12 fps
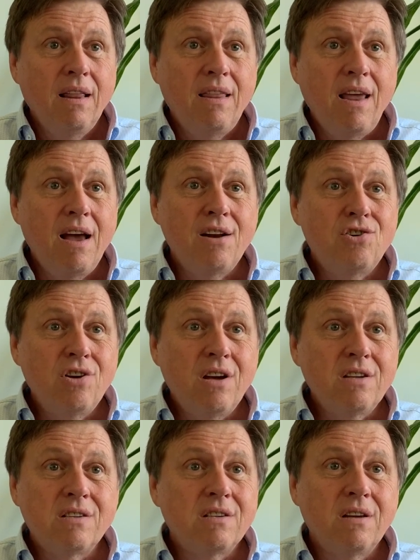They are
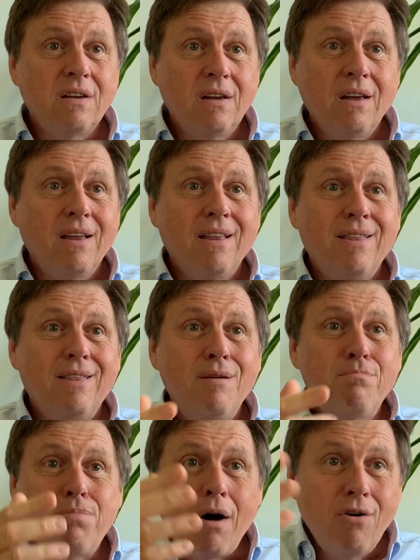just the
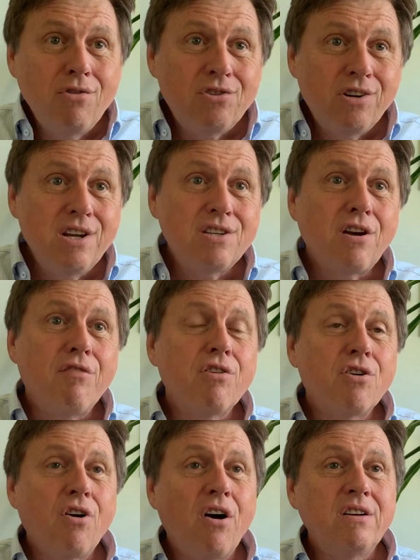boundaries of a
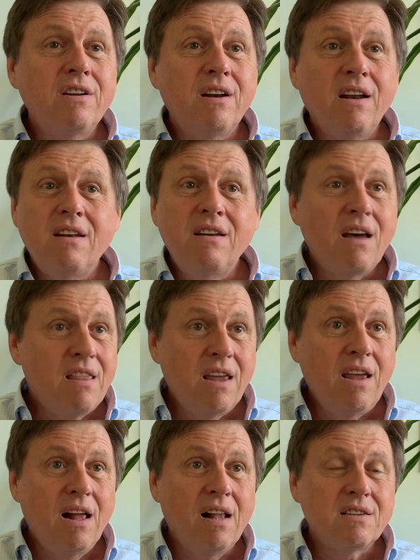continent,
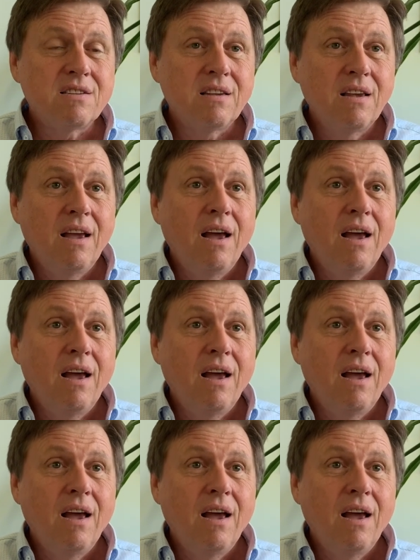nothing else,